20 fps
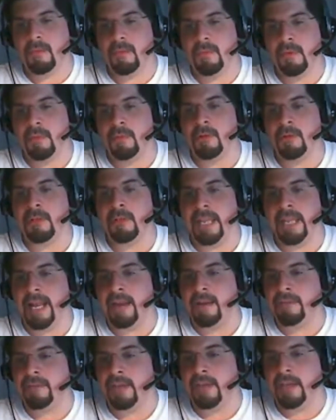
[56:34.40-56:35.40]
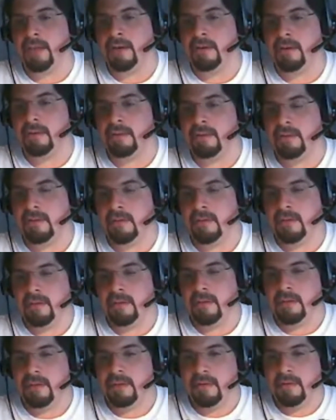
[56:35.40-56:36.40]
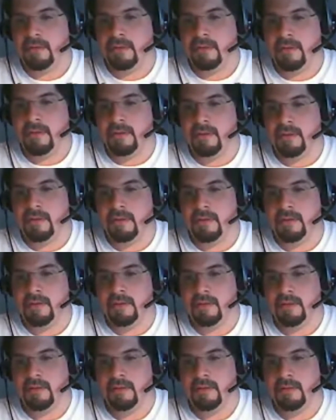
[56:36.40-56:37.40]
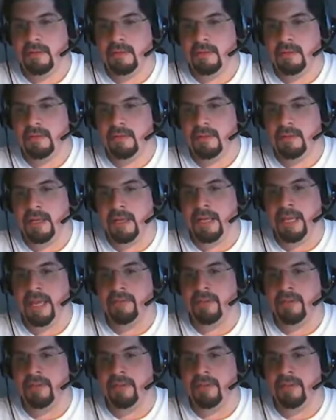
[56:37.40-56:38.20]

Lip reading: we will get out of here. Uh, I have